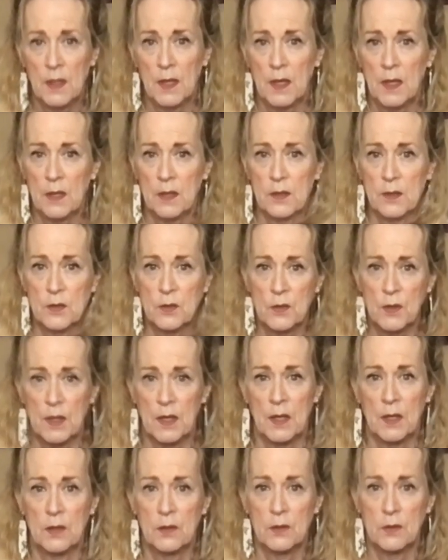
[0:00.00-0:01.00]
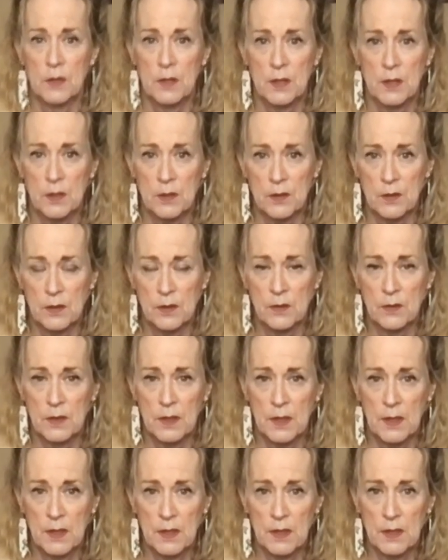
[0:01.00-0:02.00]
and a triangle here.
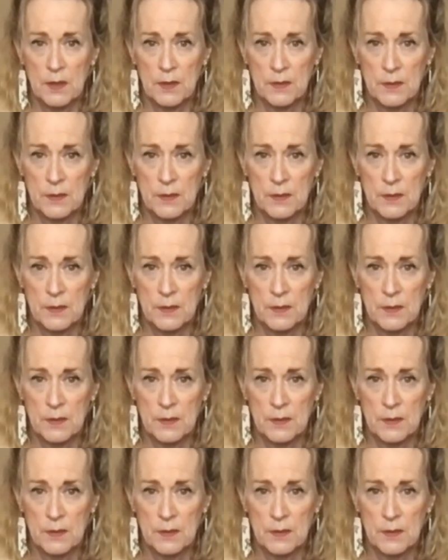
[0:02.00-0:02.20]
Okay.